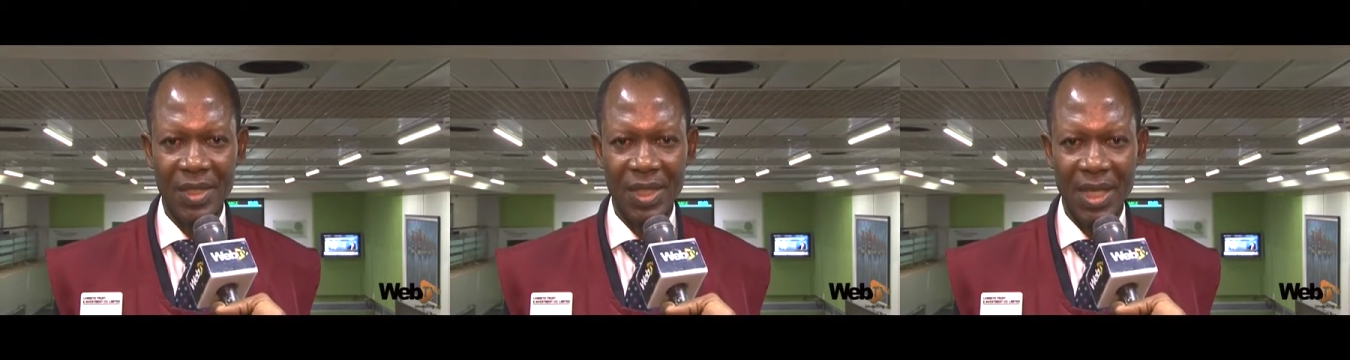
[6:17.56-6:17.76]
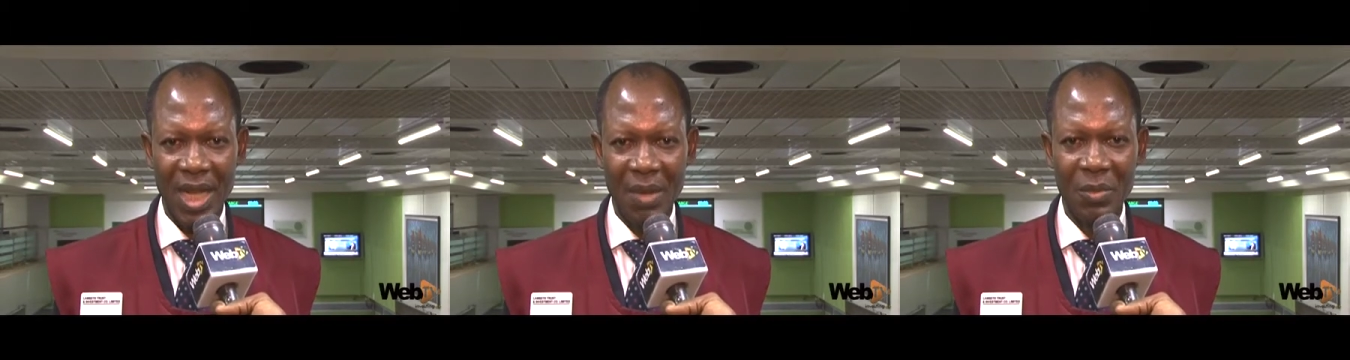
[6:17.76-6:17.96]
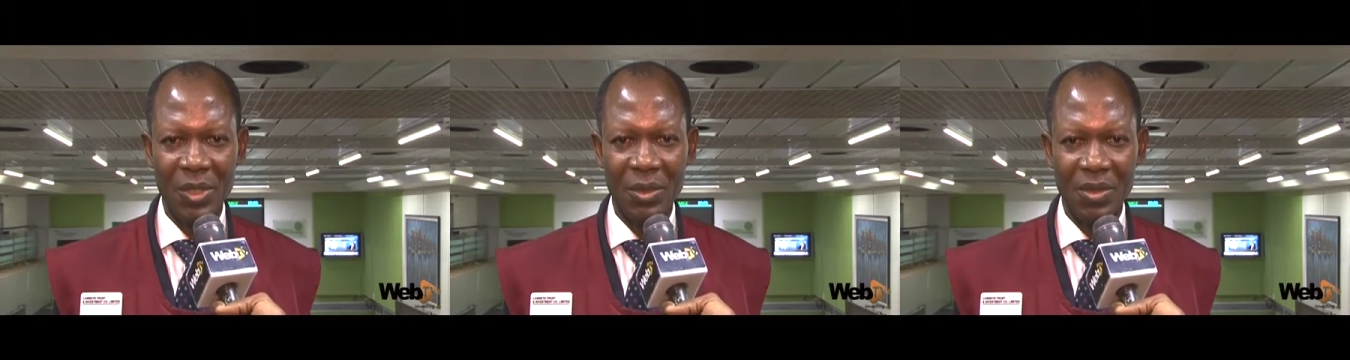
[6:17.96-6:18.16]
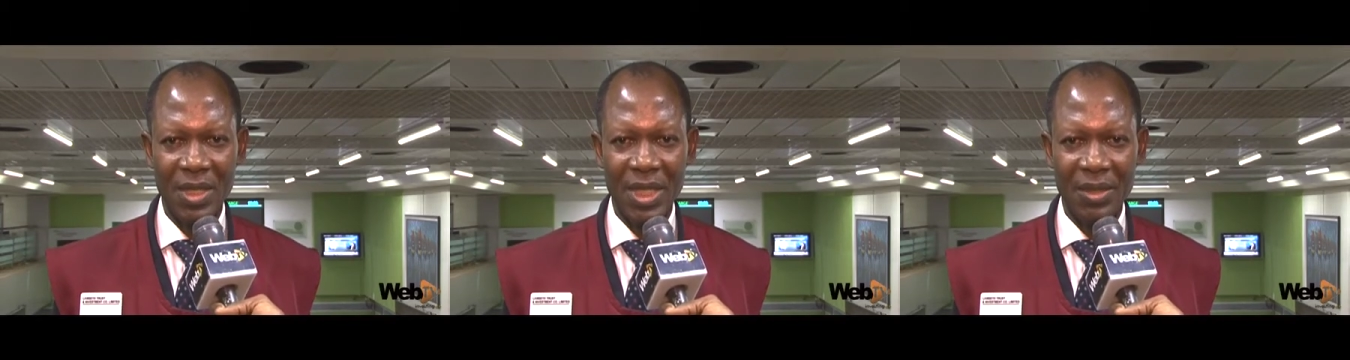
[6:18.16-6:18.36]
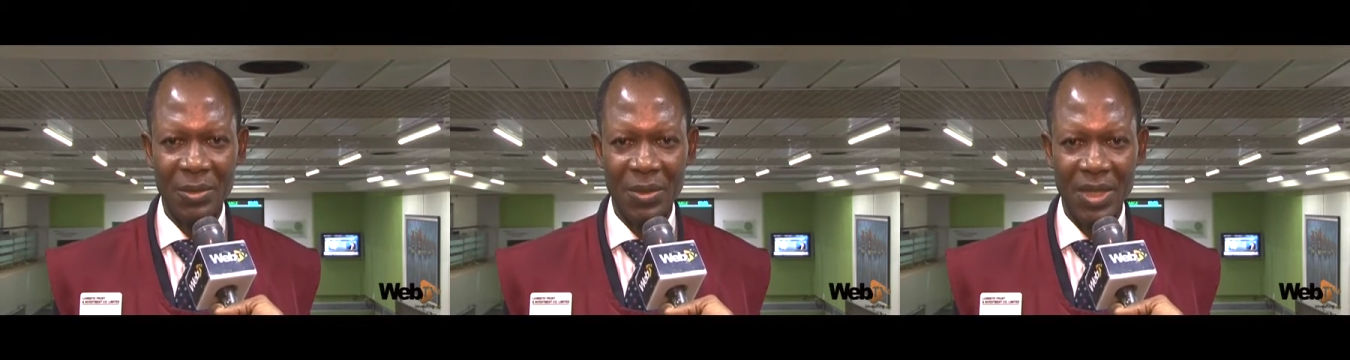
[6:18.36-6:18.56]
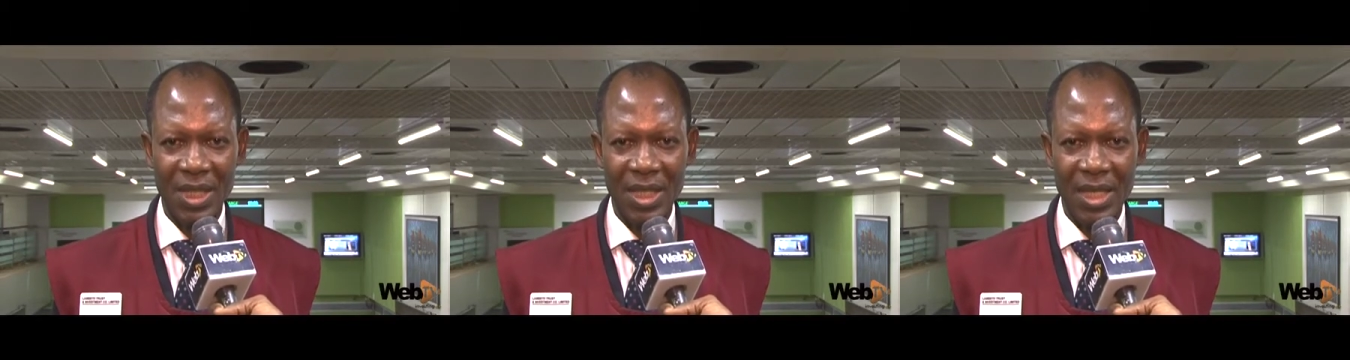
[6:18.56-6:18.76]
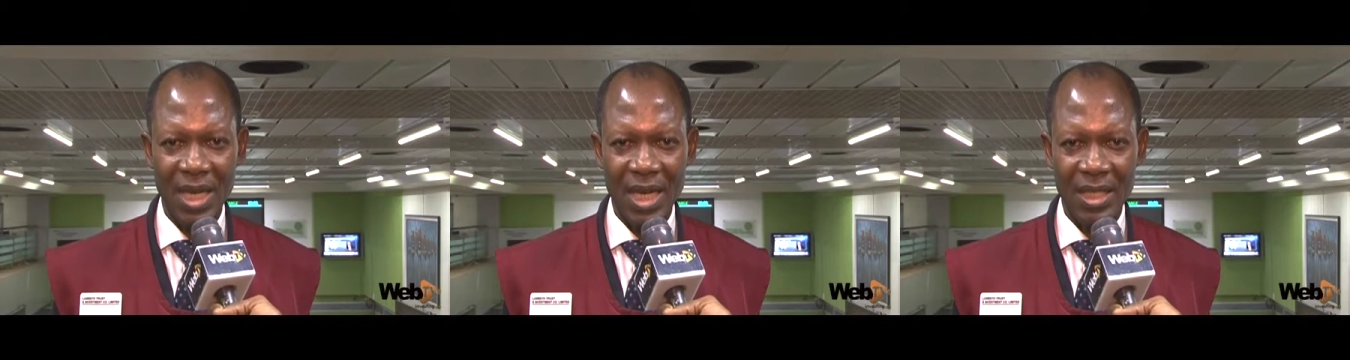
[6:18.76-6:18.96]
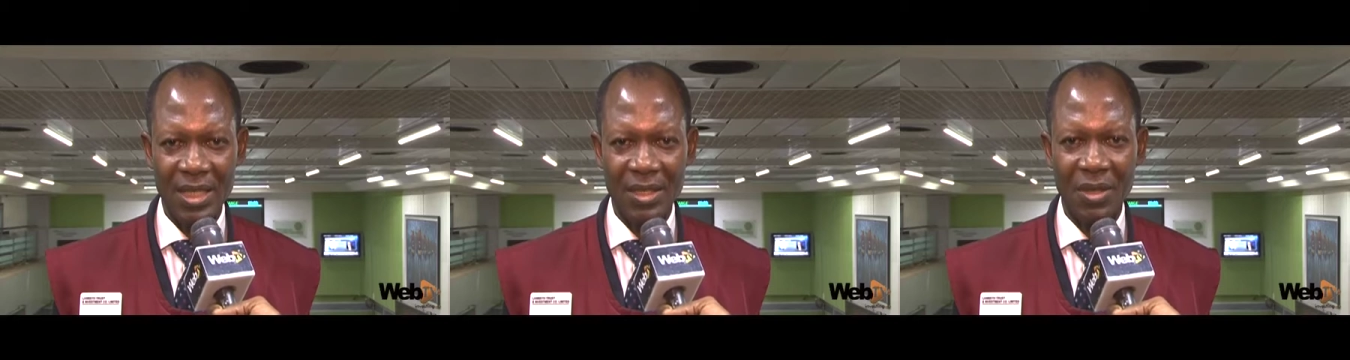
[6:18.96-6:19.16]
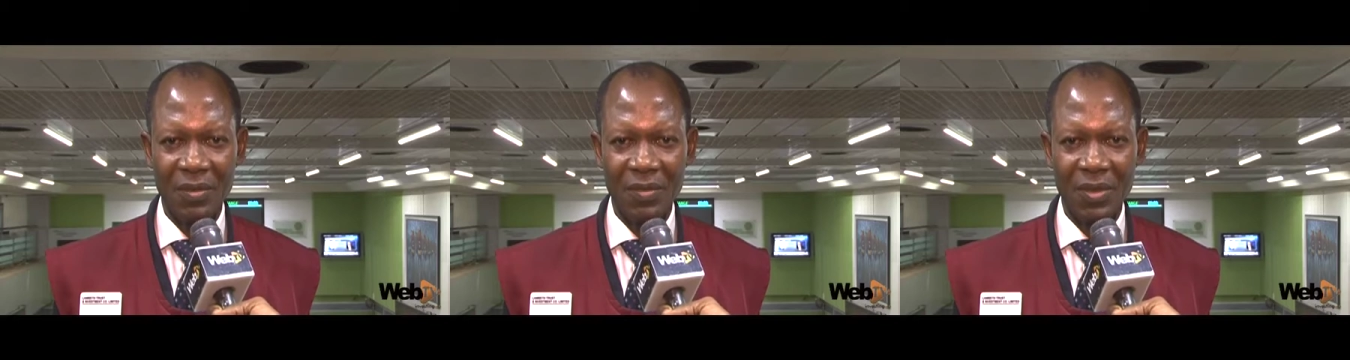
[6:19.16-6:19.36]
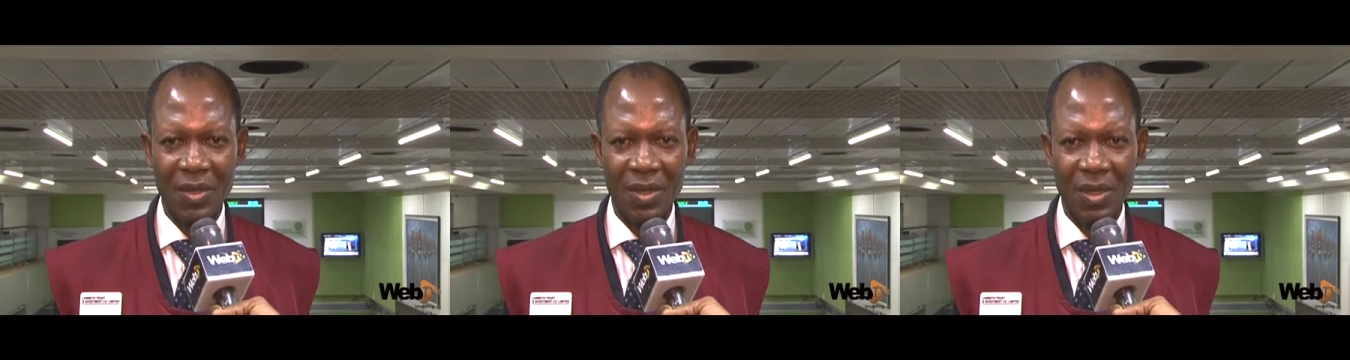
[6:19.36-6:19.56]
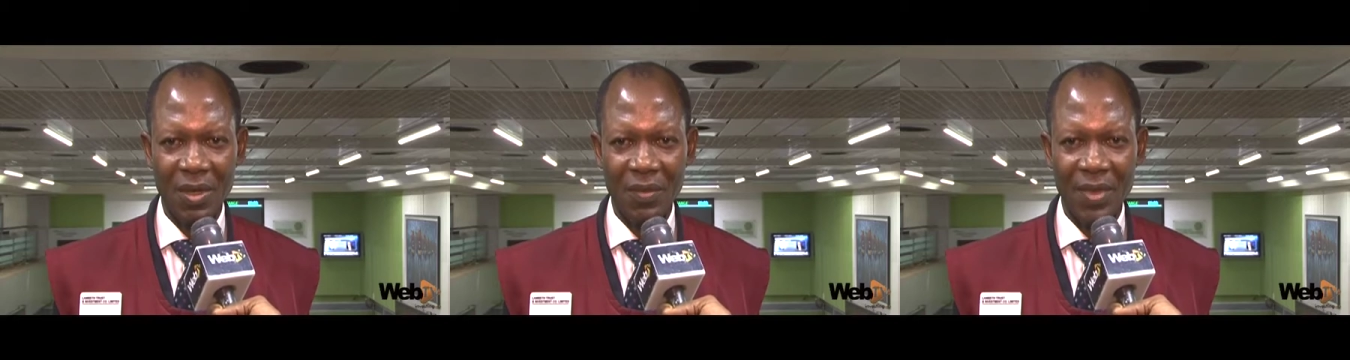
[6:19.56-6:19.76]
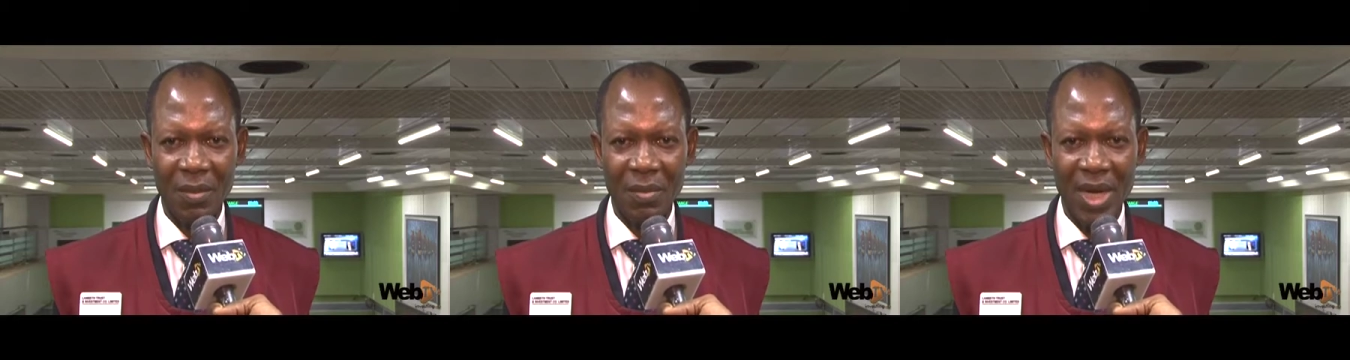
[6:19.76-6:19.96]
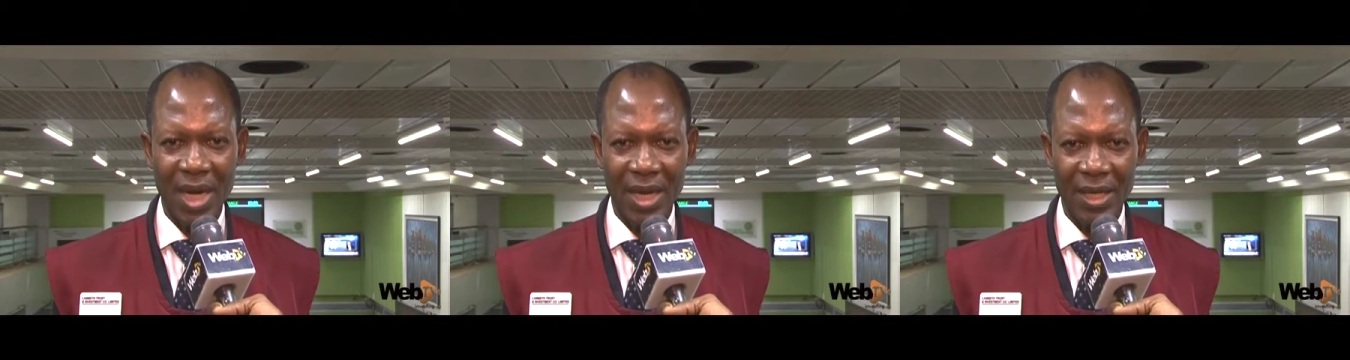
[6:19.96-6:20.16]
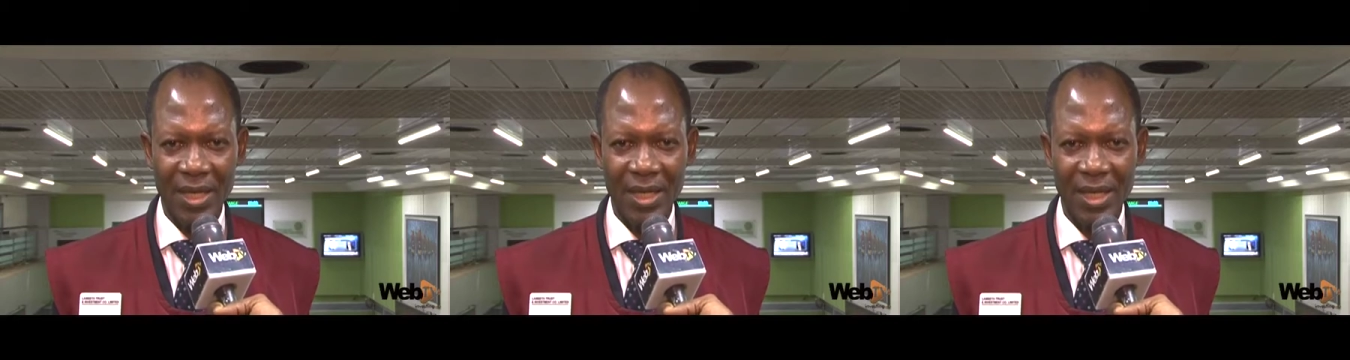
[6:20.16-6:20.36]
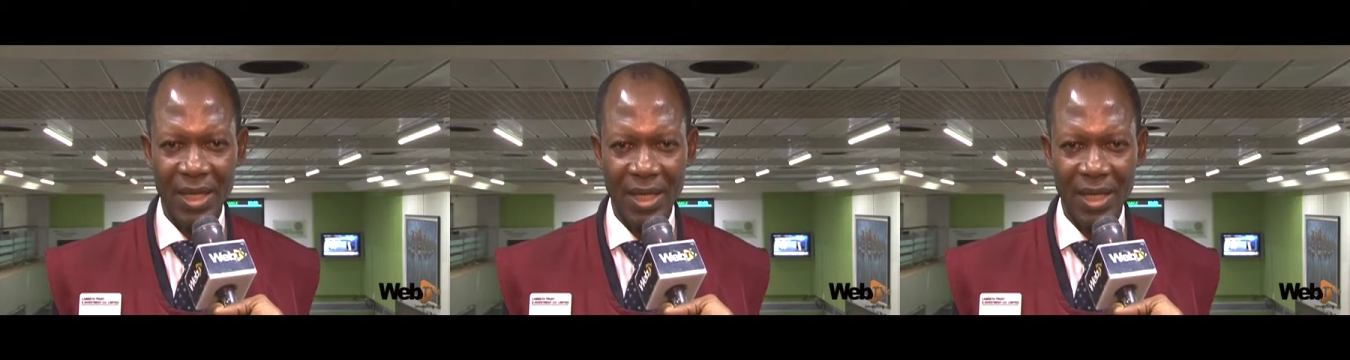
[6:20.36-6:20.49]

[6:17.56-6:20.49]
Lamido Sanusi as governor of the bank.